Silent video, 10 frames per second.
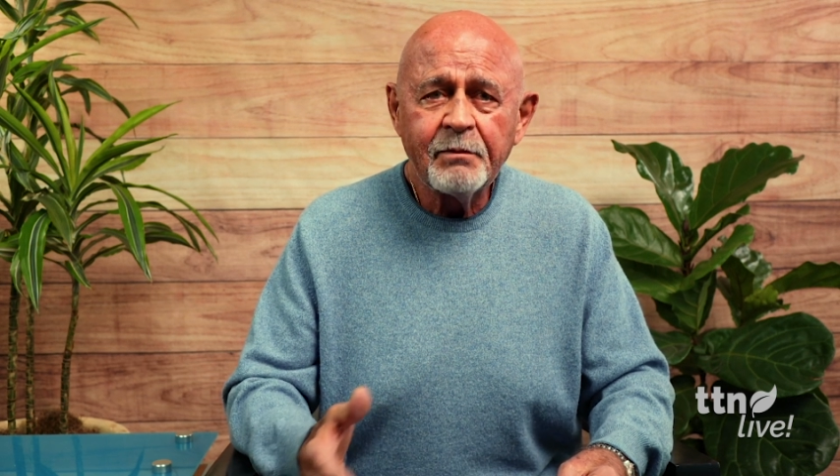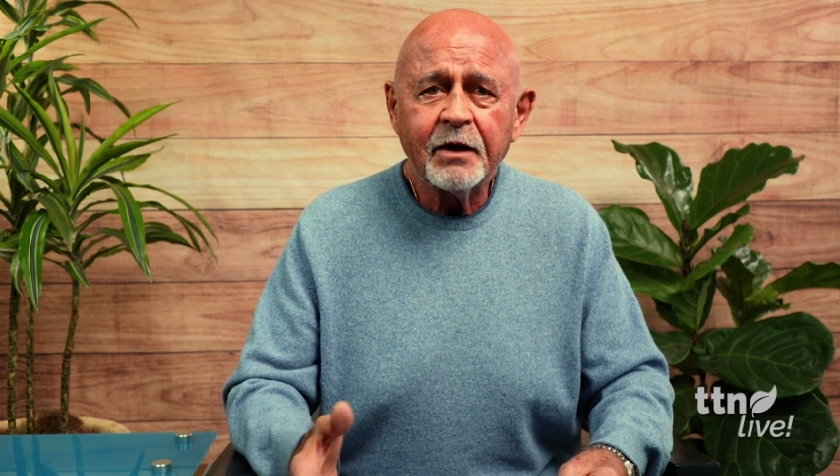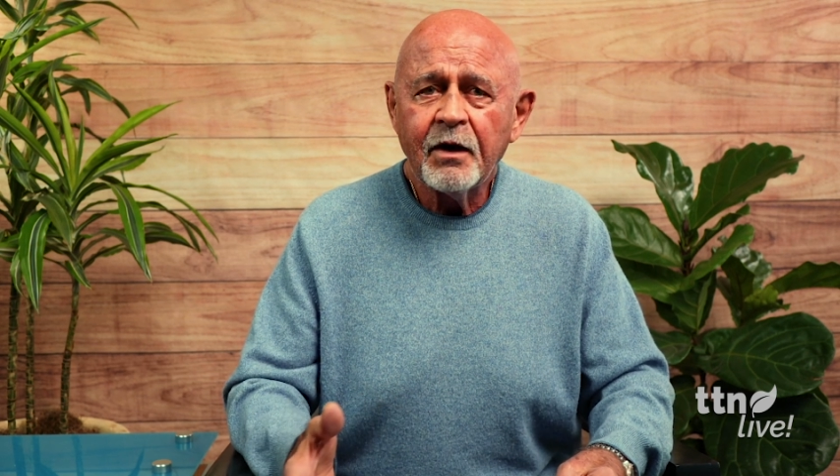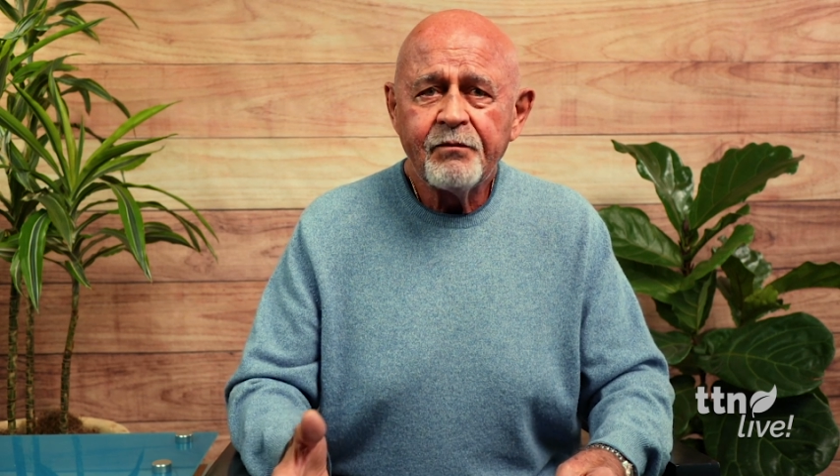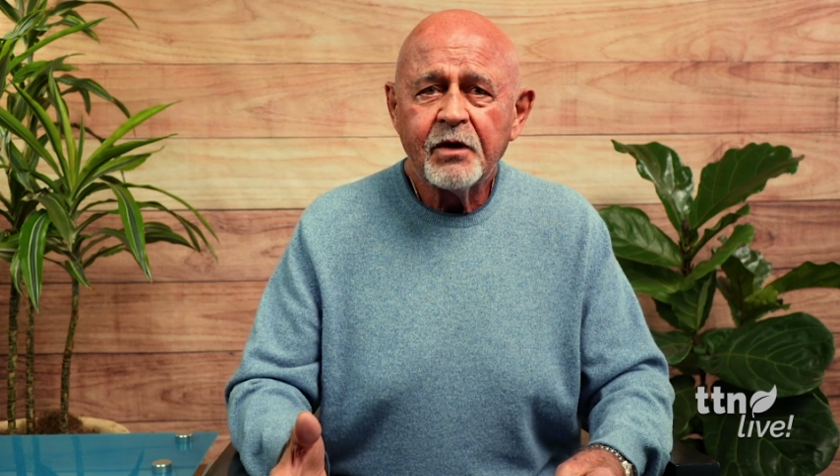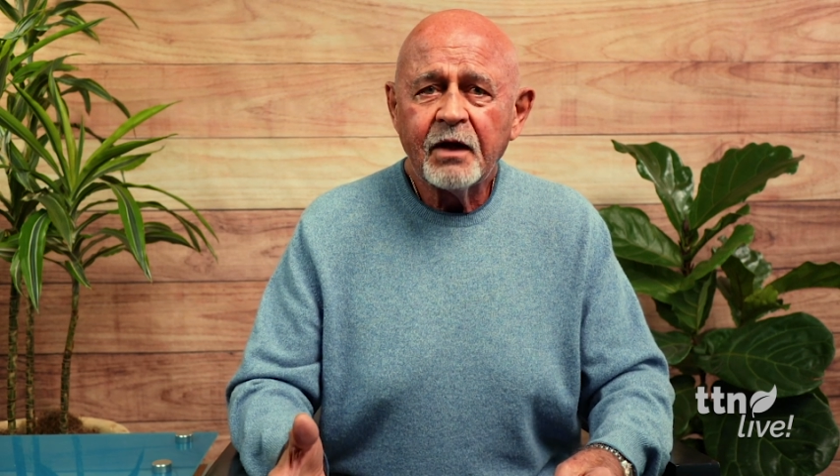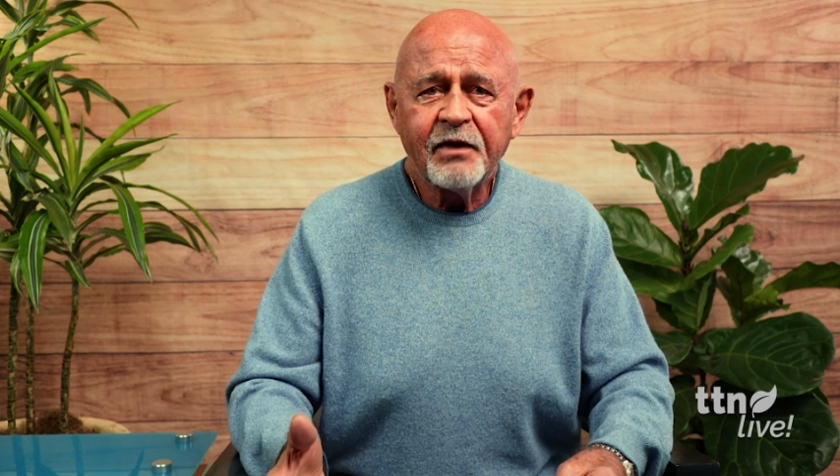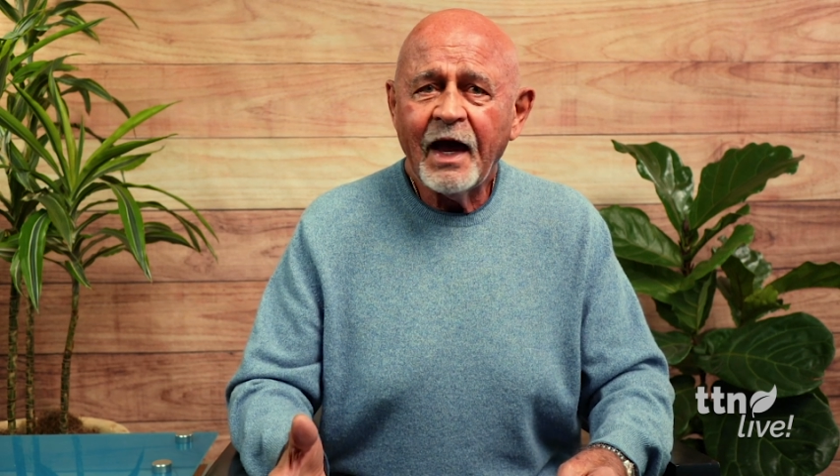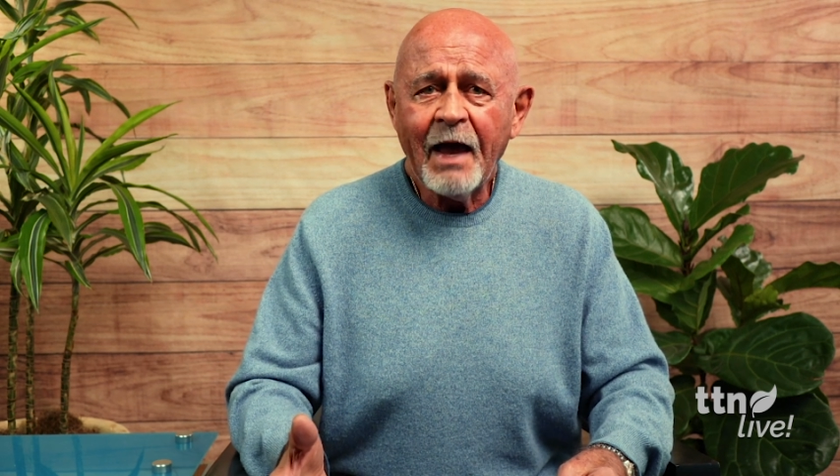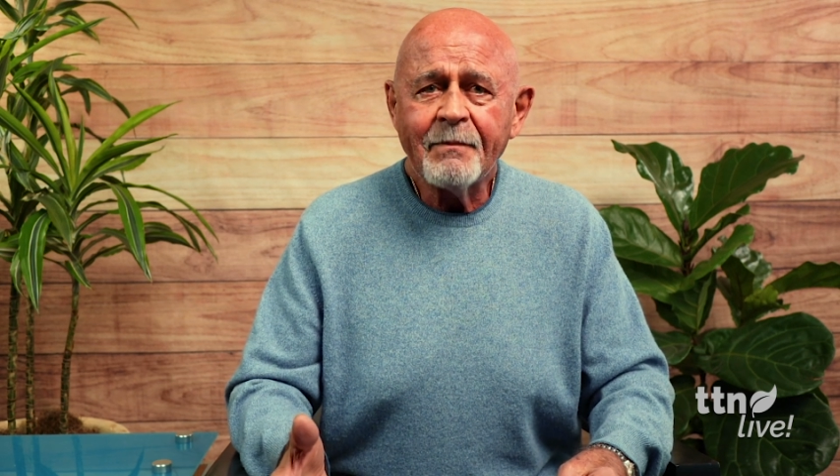But
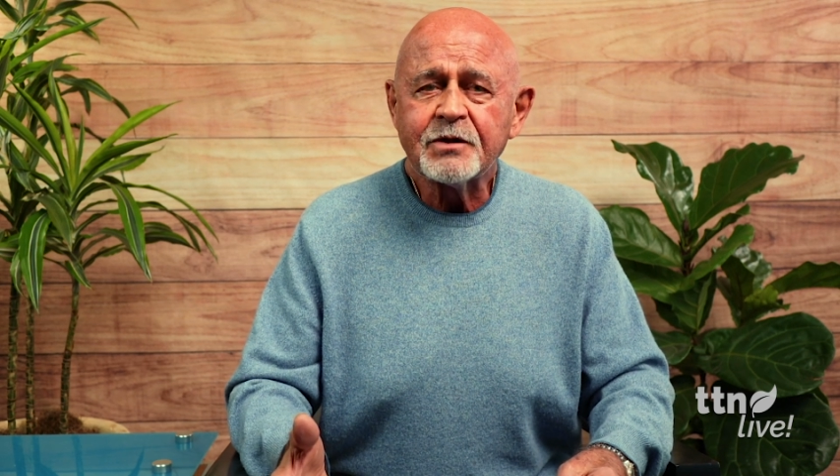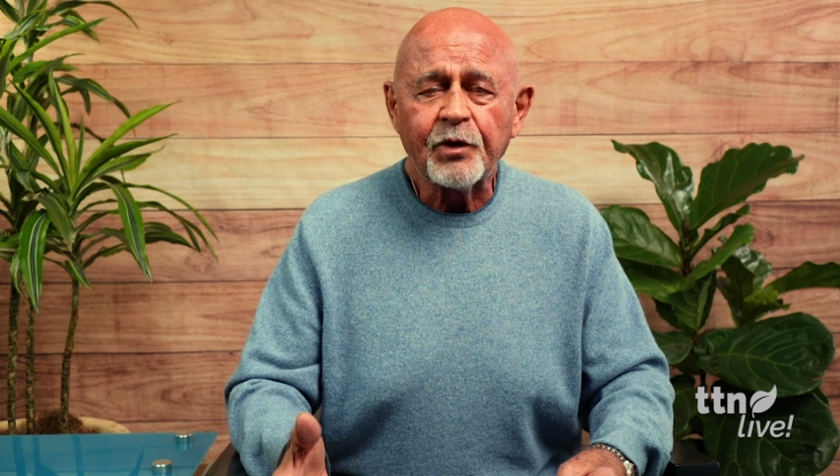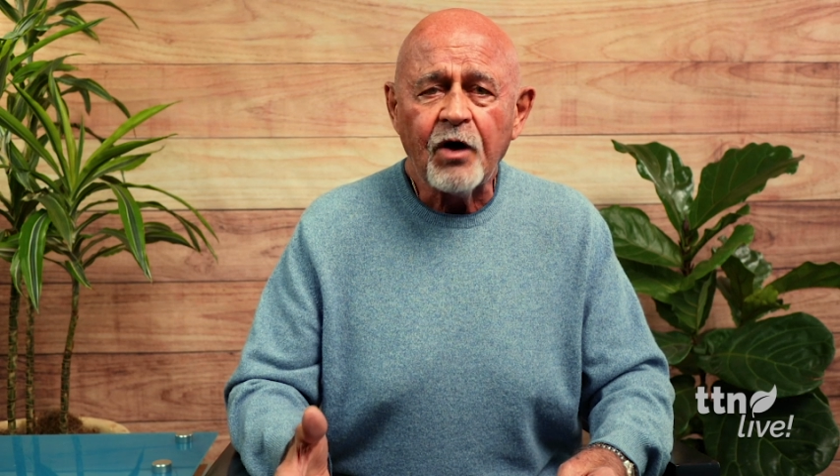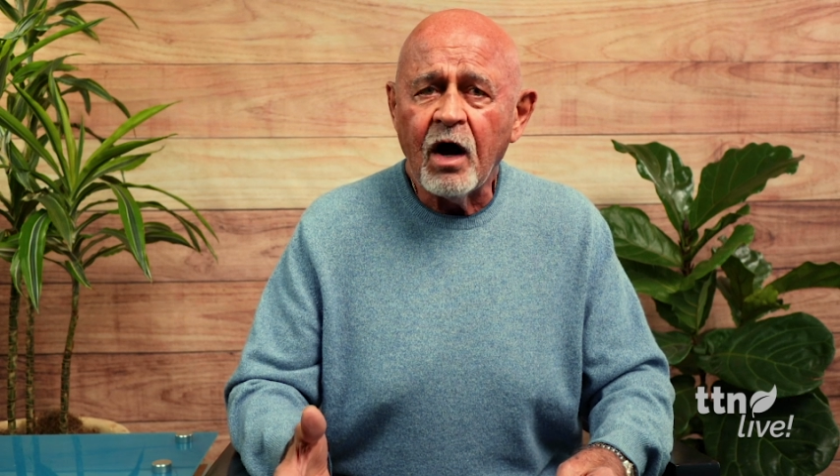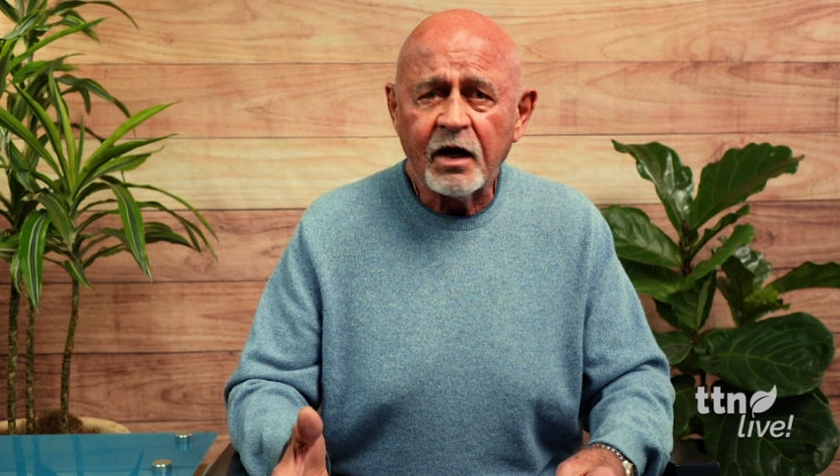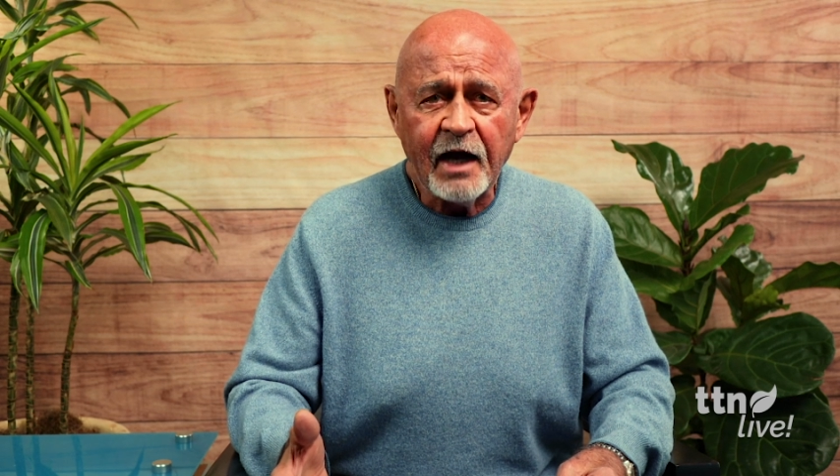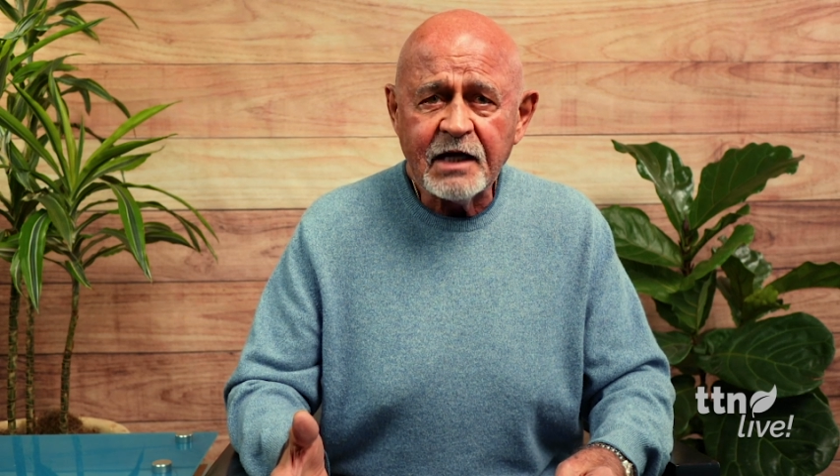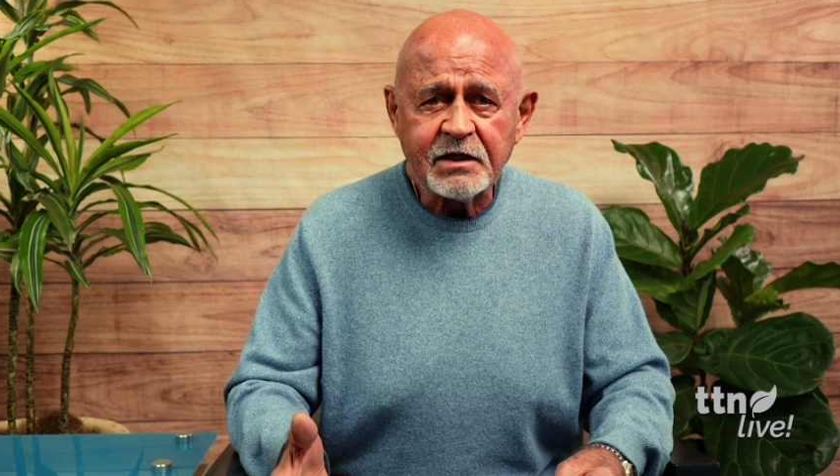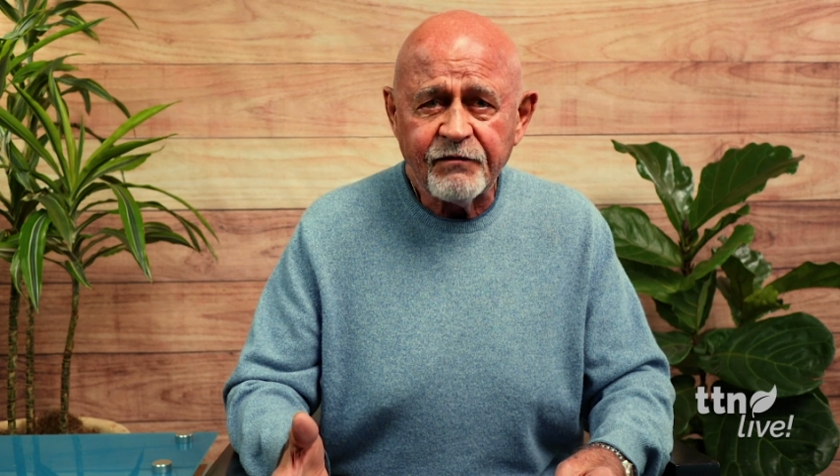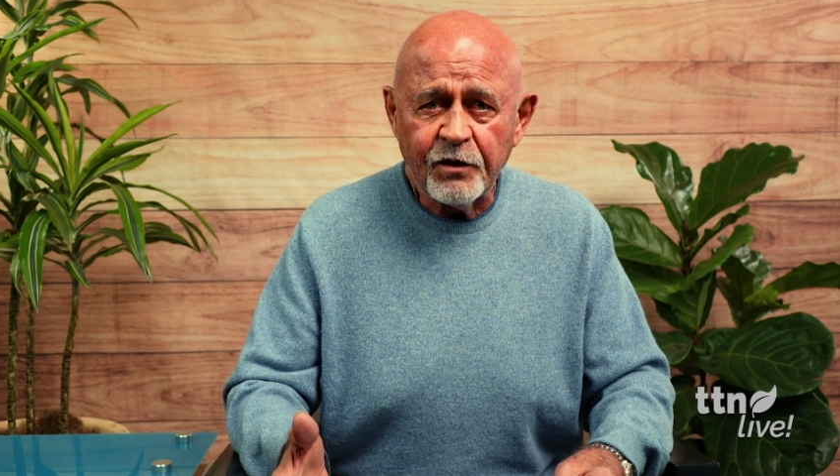that happens with all
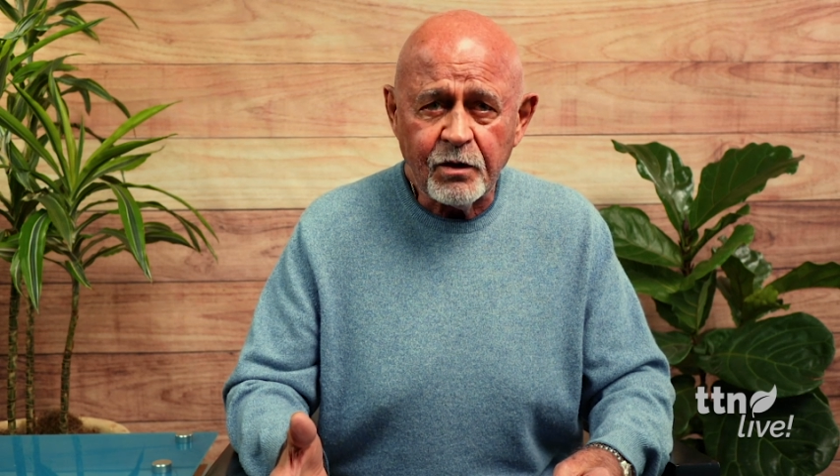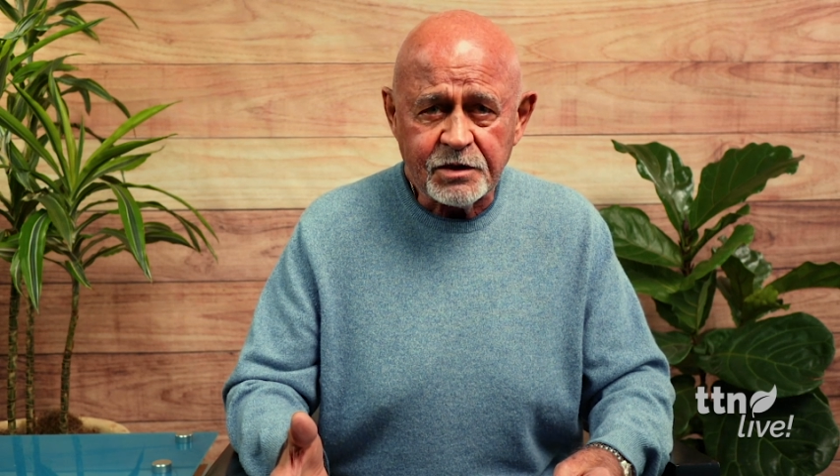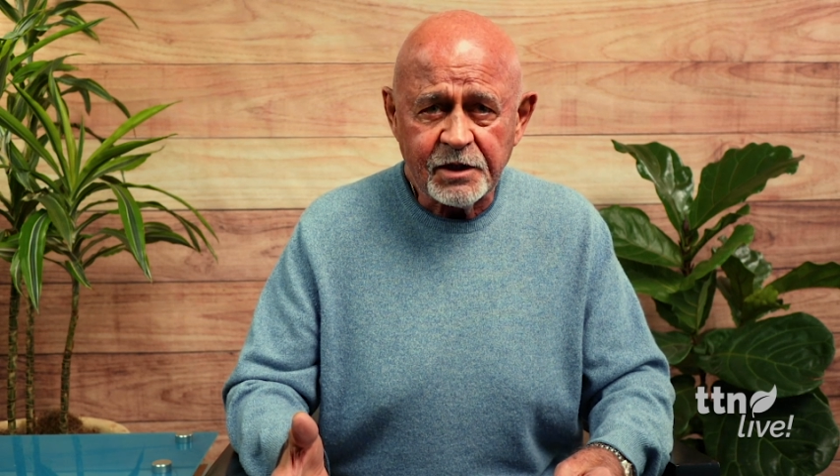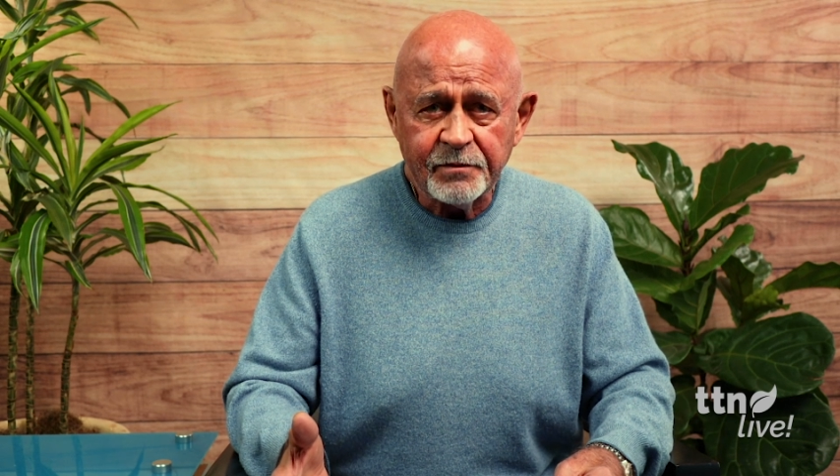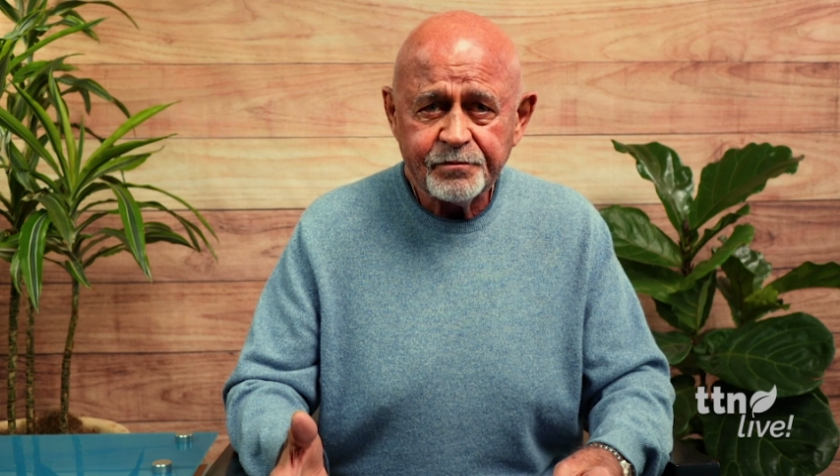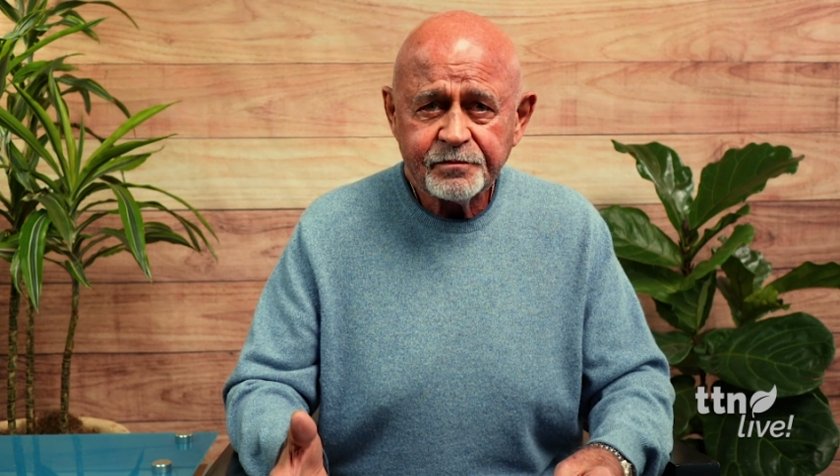kinds of foods.